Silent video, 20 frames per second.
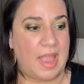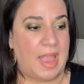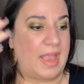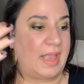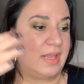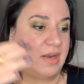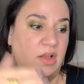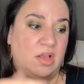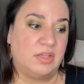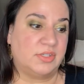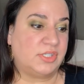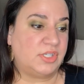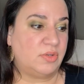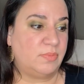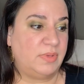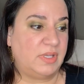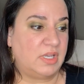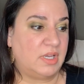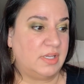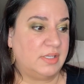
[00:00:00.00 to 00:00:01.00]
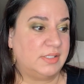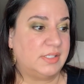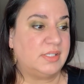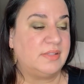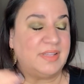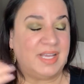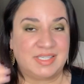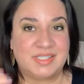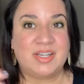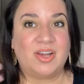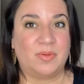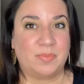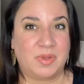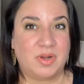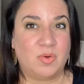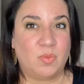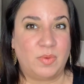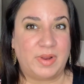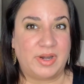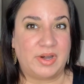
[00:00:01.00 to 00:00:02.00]
And also because that's how I'm
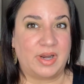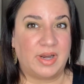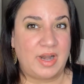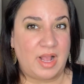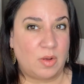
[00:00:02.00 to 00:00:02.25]
gonna wear it.